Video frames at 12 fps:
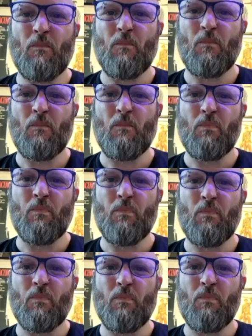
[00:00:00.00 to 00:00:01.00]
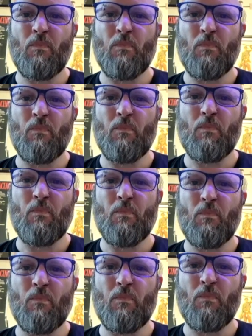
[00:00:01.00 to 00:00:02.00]

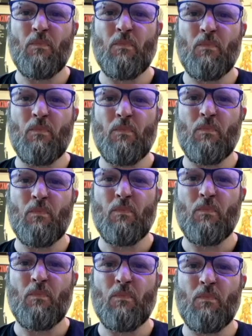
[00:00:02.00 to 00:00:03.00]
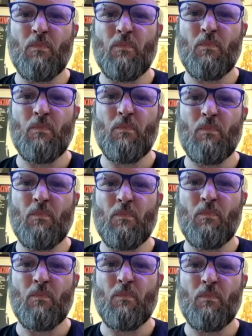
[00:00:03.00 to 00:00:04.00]

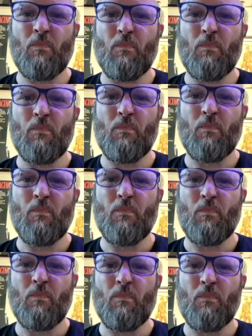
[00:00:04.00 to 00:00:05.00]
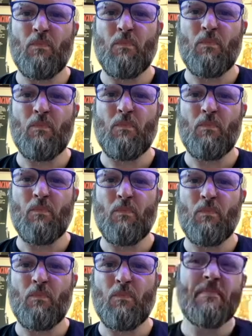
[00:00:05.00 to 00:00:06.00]

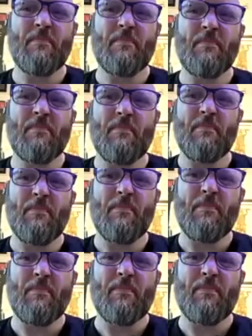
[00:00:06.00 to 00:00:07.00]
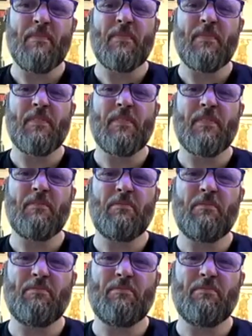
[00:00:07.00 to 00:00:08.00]
No words are spoken by the person on screen.